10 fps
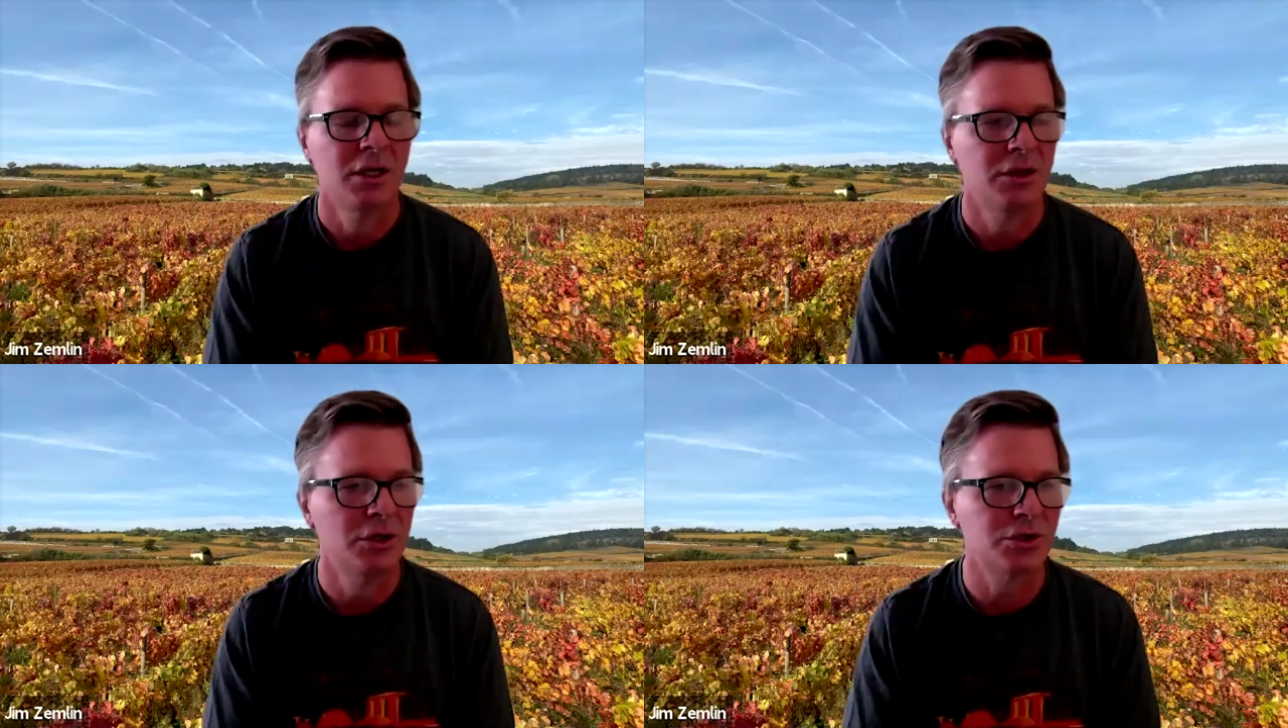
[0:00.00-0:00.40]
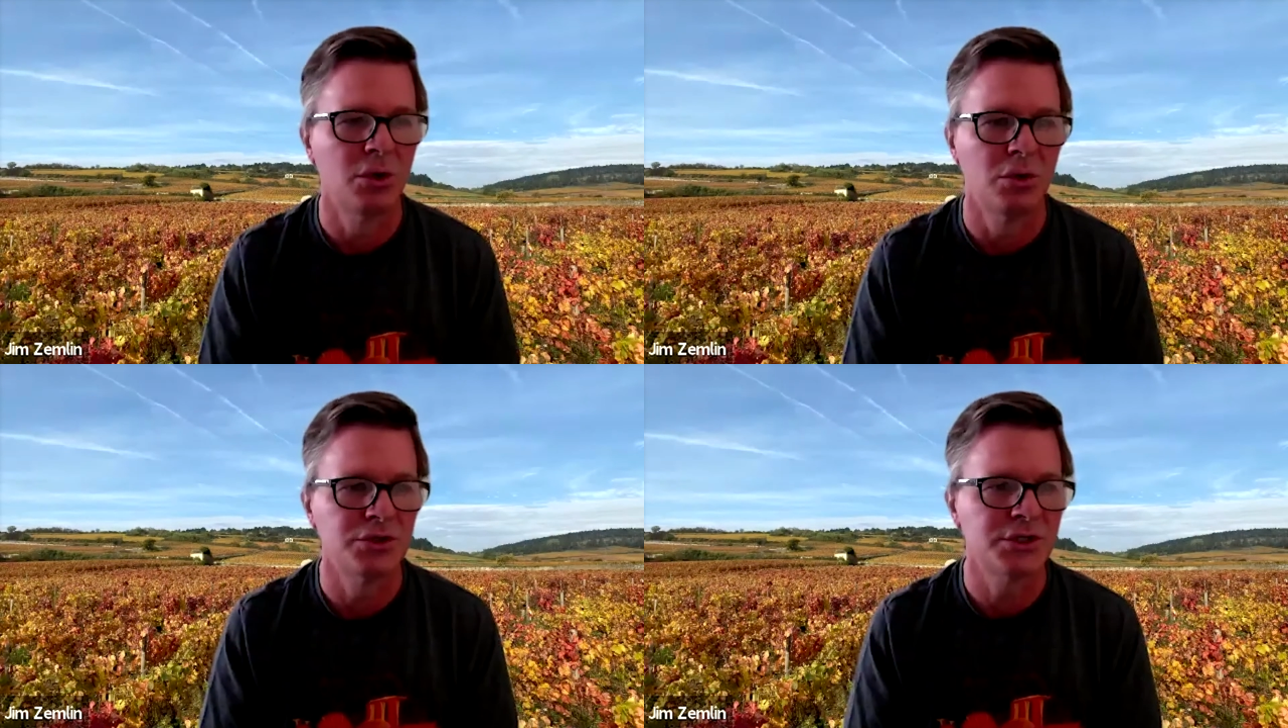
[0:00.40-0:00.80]
There's a
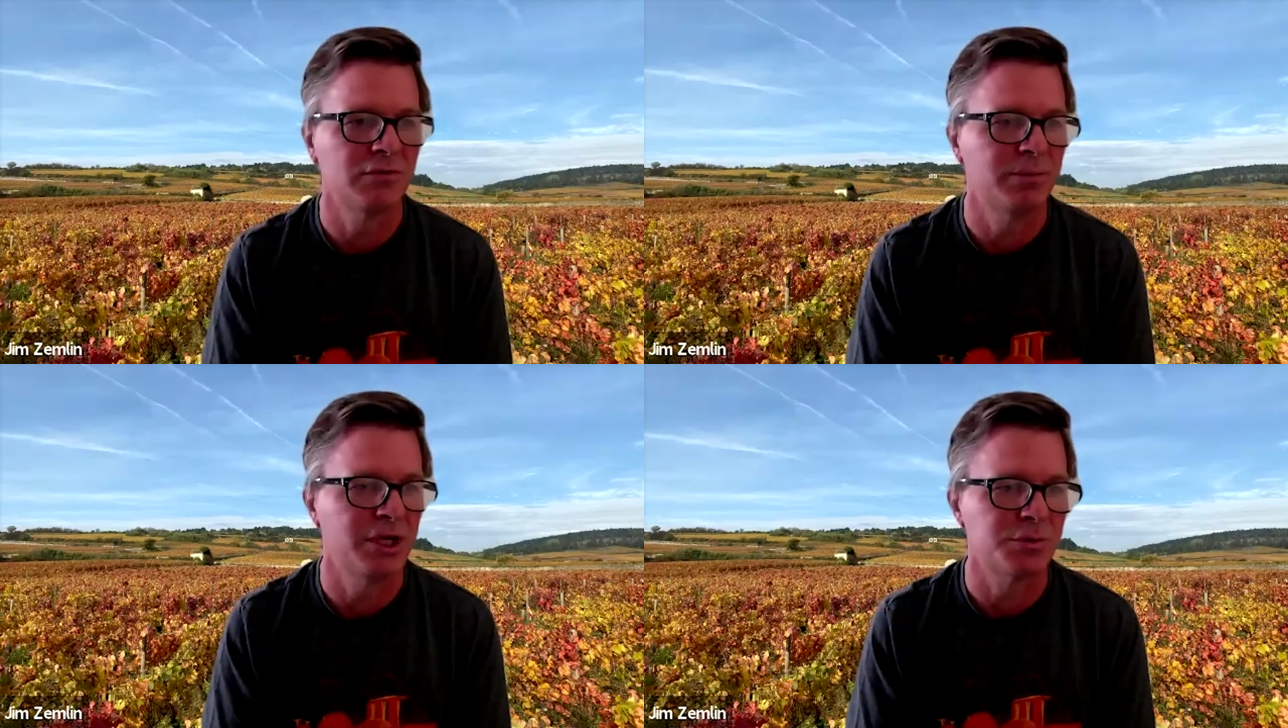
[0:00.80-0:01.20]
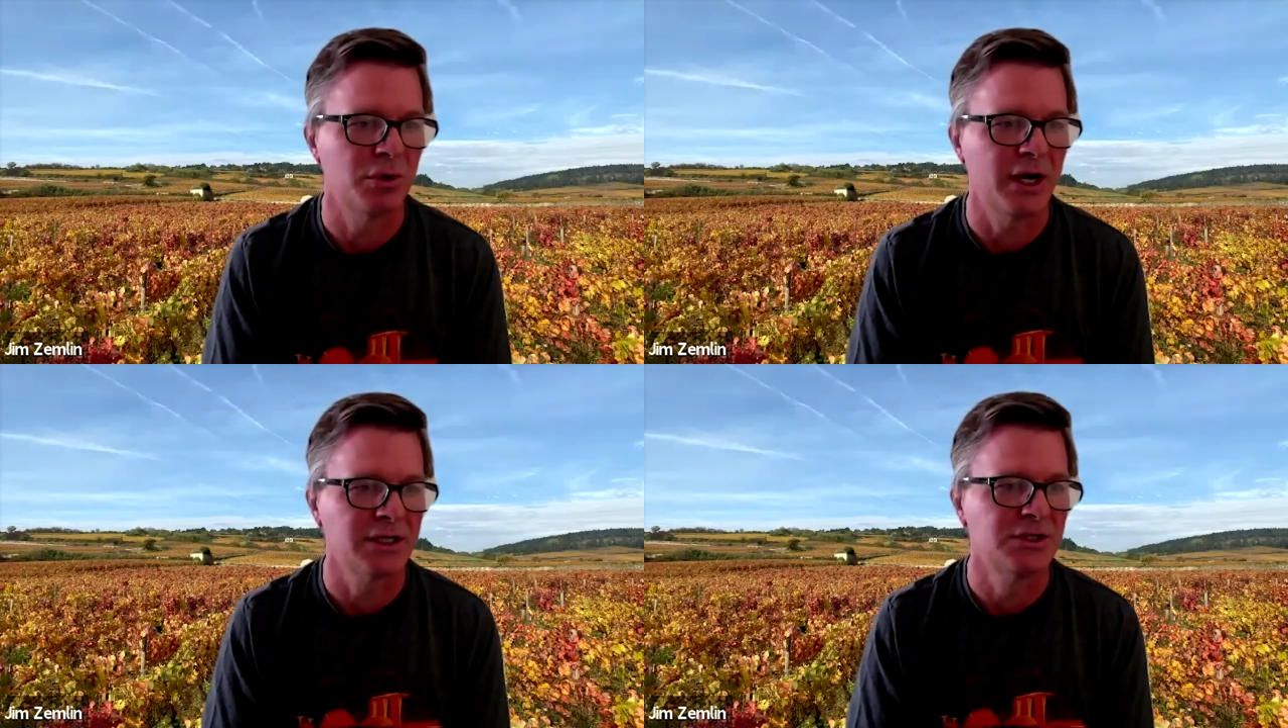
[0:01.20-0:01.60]
whole set of best
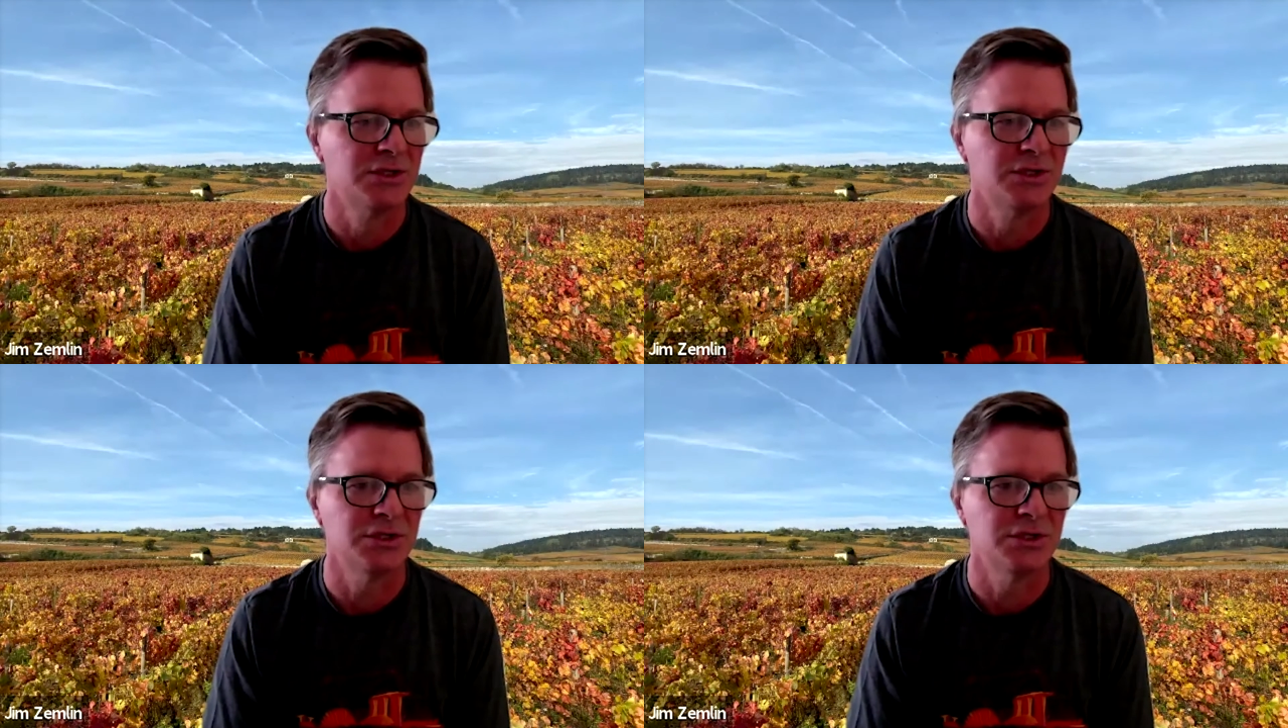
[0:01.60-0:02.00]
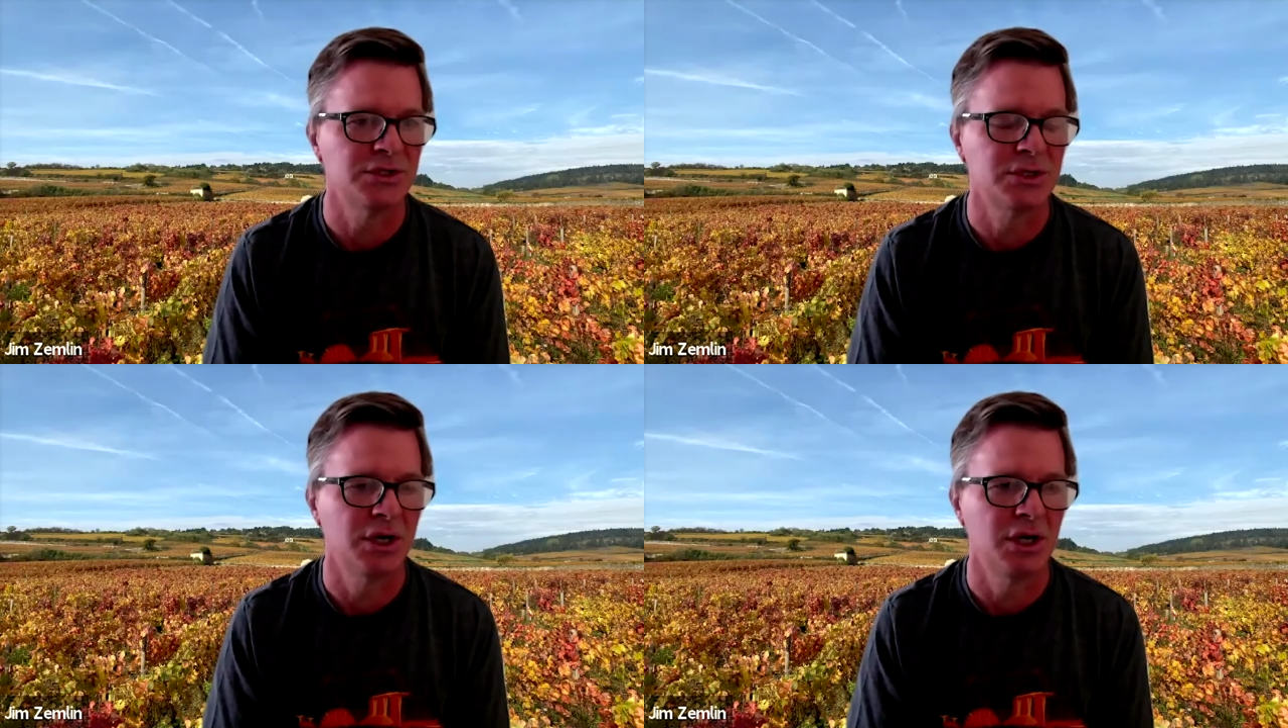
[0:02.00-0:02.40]

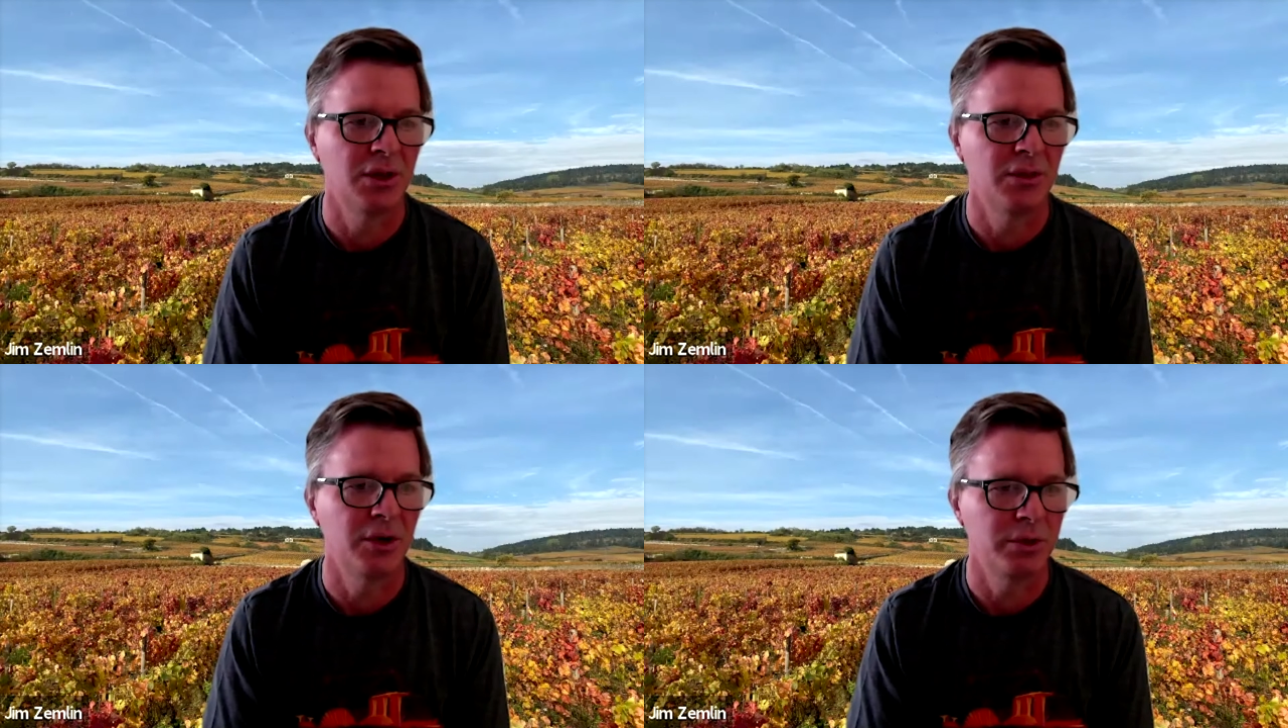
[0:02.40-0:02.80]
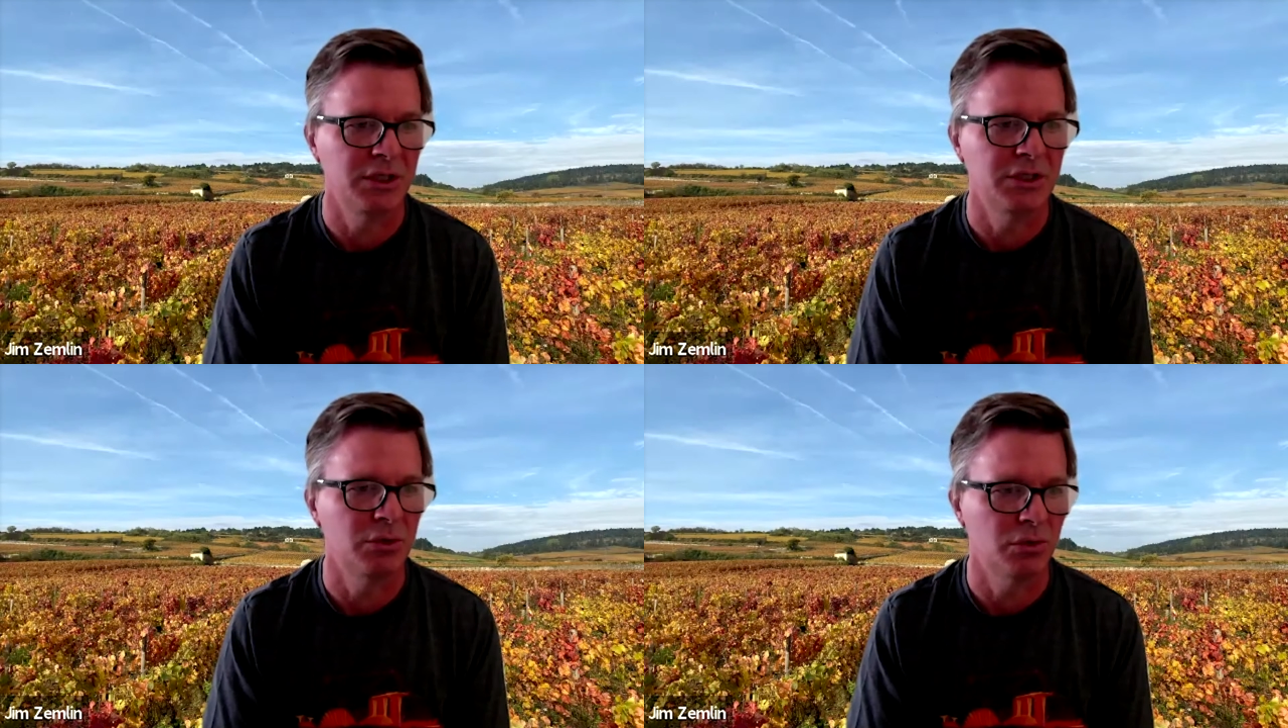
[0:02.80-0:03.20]
practices that we
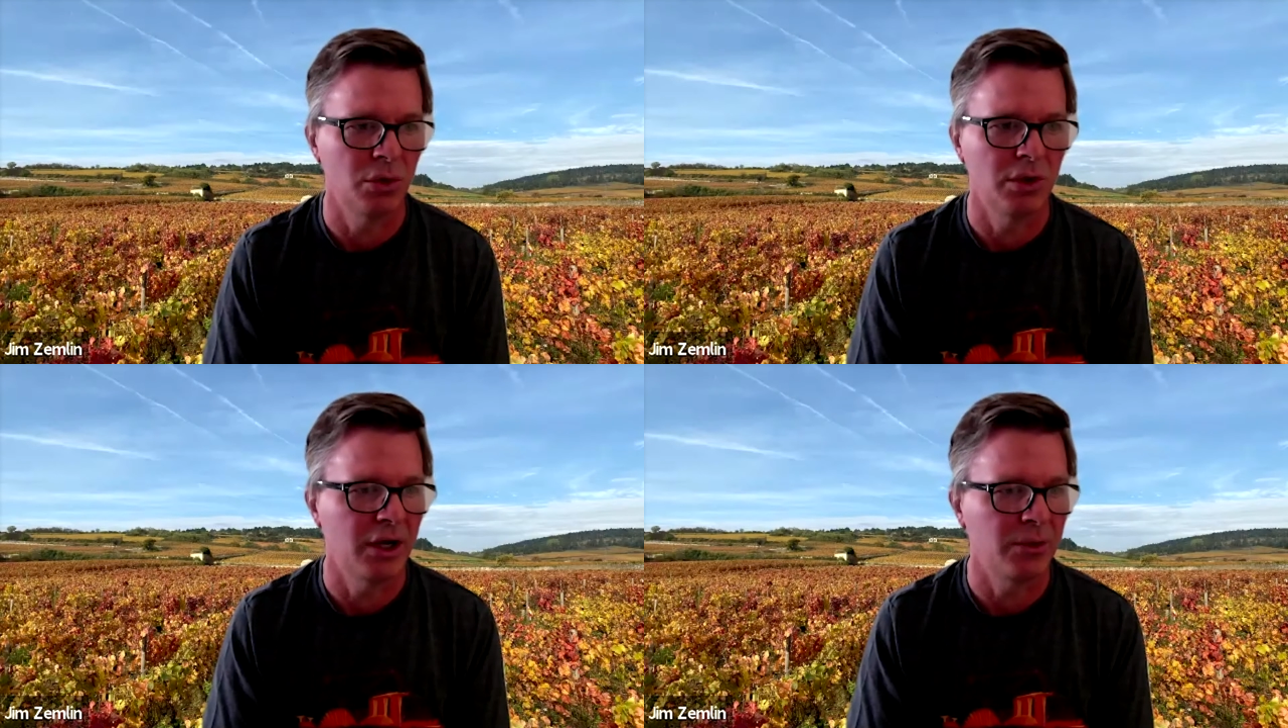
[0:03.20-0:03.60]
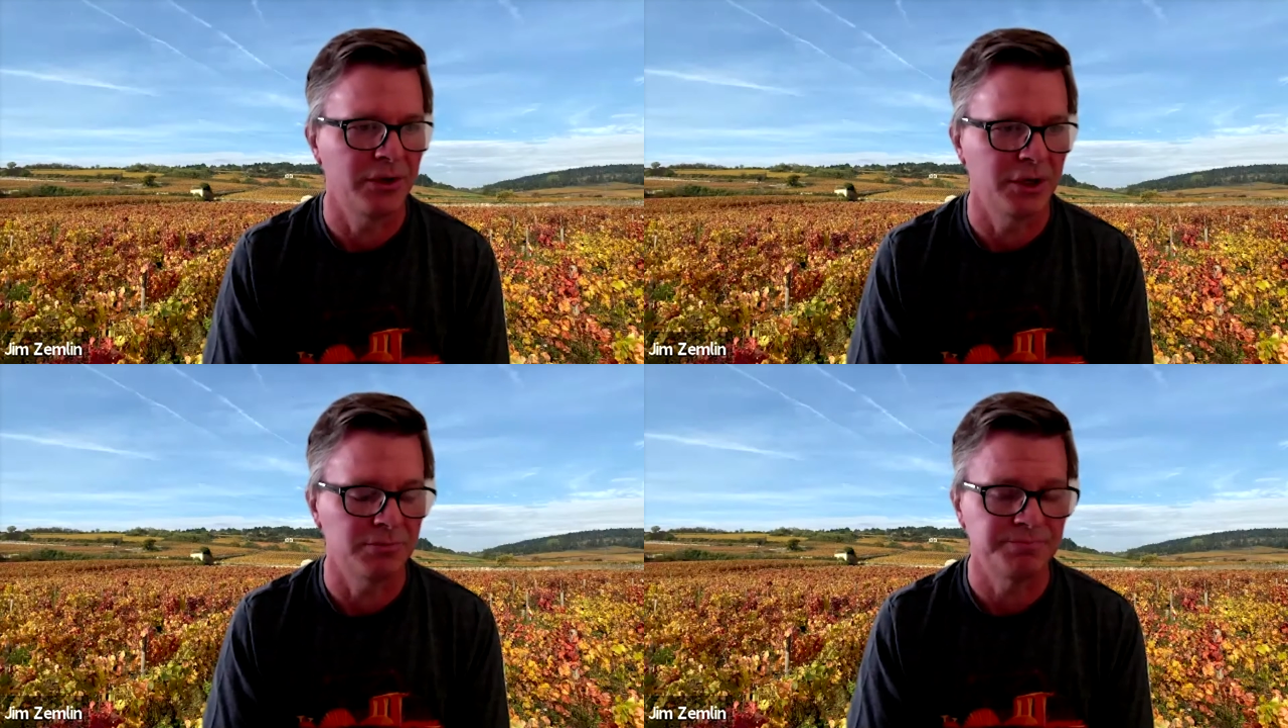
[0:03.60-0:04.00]
need to roll out
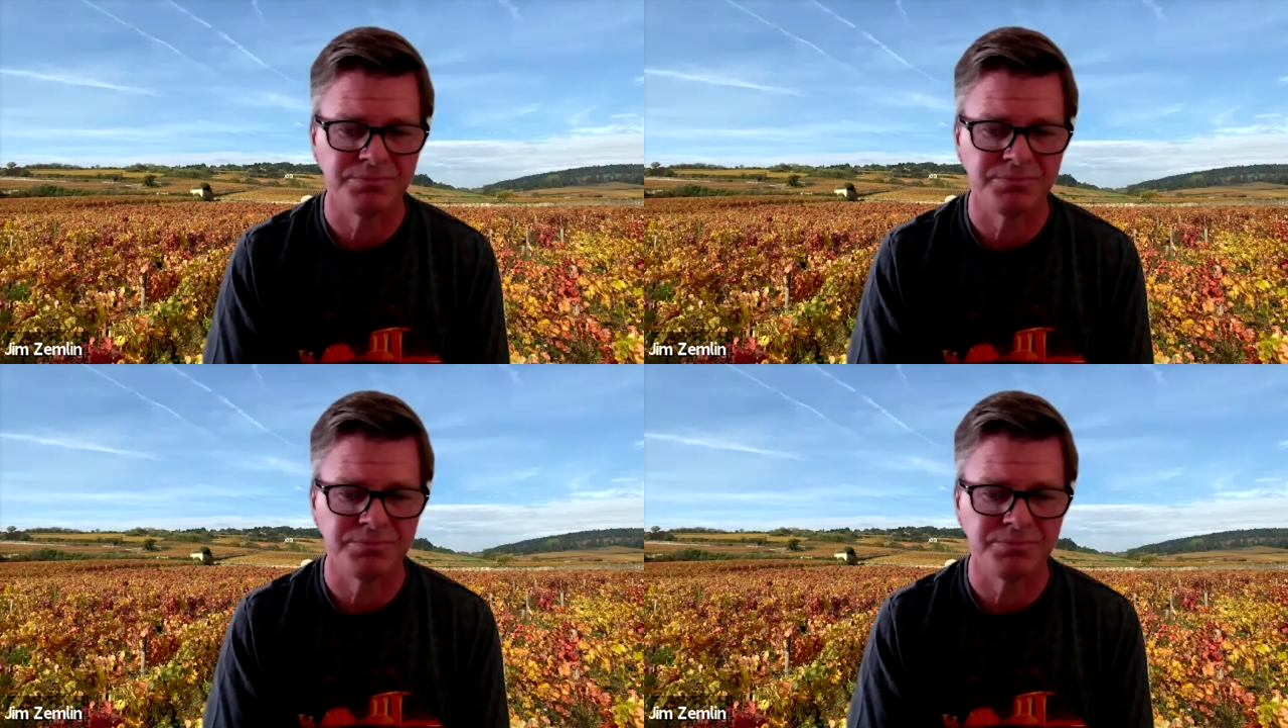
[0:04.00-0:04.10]
there.